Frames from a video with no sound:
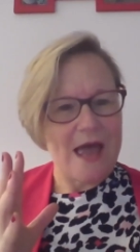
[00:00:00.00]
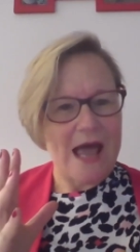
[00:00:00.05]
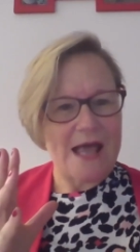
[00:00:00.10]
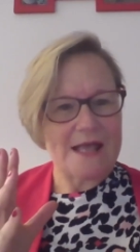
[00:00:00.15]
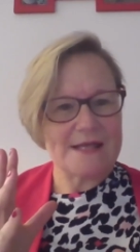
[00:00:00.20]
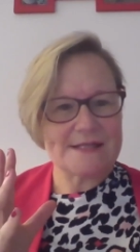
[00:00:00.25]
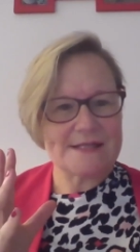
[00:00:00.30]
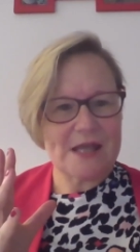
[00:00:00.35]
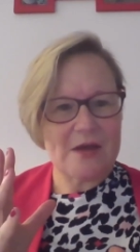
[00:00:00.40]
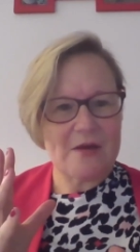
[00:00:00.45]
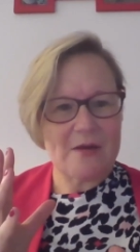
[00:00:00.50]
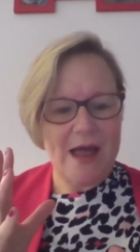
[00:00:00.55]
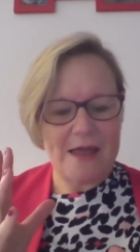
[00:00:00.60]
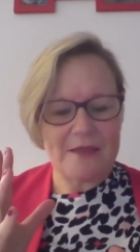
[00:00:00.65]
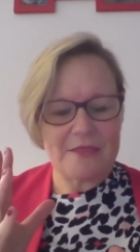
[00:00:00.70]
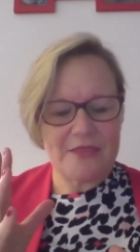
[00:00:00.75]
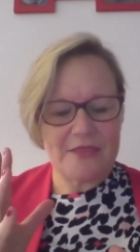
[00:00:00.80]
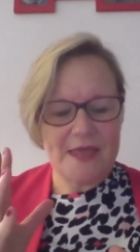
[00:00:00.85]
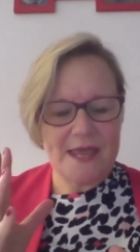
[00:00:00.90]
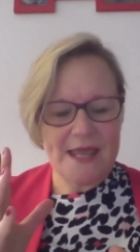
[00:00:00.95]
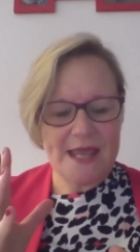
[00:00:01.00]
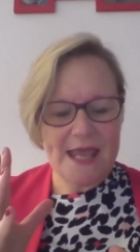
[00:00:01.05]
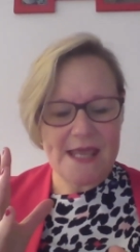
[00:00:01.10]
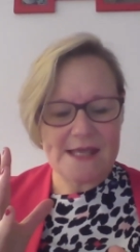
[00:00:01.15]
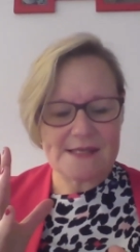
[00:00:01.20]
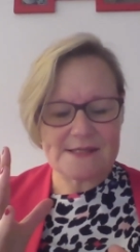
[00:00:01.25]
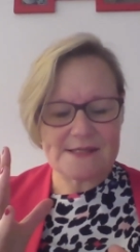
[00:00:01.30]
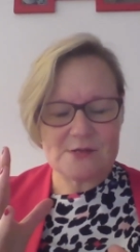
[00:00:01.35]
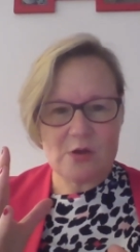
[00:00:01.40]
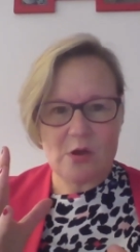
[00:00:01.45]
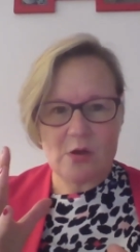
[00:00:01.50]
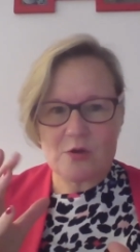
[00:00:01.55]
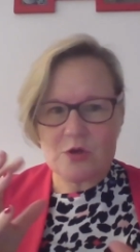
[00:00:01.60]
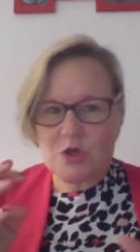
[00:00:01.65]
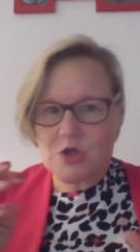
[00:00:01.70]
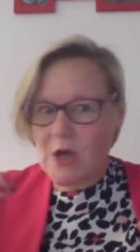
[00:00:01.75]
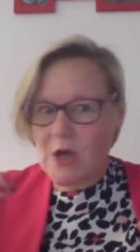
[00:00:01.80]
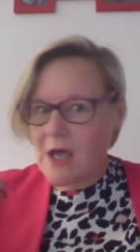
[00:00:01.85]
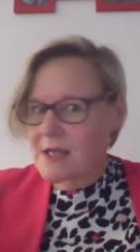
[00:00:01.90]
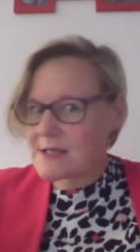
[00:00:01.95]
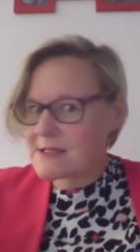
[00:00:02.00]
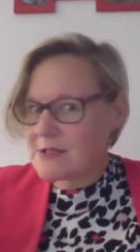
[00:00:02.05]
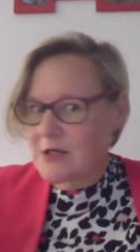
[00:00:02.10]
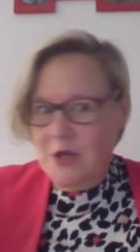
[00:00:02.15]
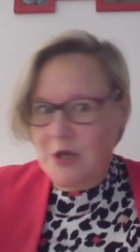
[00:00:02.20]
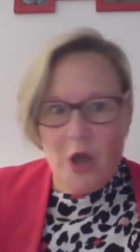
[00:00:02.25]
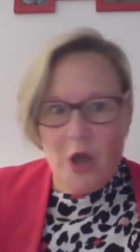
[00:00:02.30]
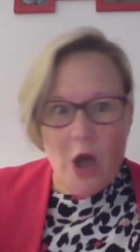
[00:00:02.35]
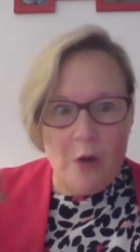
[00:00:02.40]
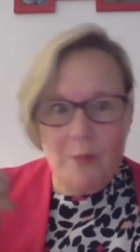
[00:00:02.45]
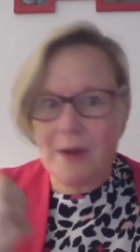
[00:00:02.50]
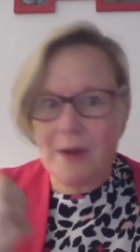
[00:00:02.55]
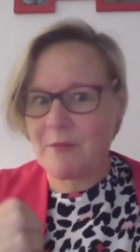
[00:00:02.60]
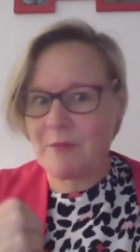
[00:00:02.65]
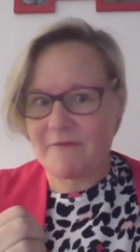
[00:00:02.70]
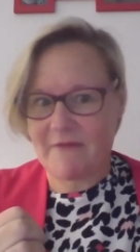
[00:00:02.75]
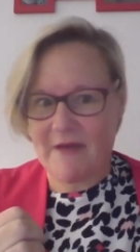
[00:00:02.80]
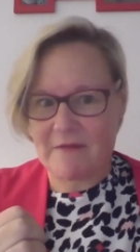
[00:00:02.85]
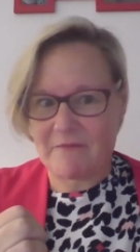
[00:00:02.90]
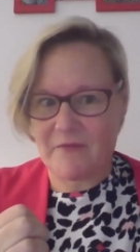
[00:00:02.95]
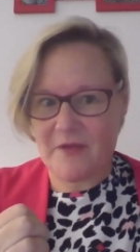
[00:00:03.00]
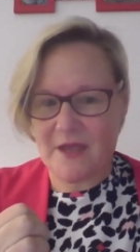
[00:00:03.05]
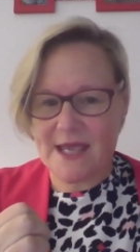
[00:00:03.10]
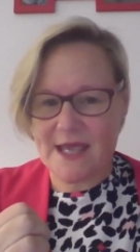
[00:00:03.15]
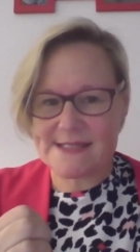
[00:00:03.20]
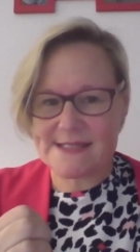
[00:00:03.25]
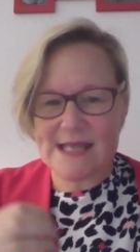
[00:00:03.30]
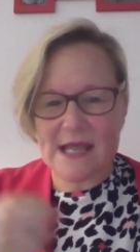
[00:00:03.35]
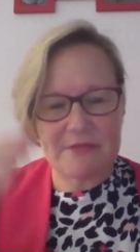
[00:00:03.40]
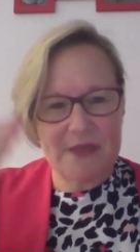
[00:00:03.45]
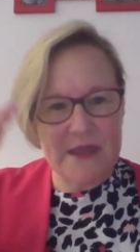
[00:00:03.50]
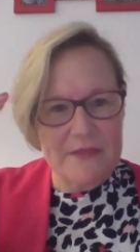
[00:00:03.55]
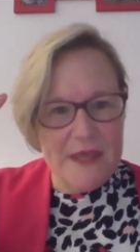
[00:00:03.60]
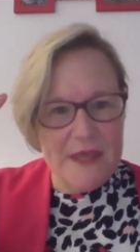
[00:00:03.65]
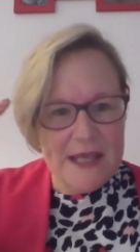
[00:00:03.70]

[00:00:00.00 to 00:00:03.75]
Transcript: And so I think it's not just going with advocacy. I think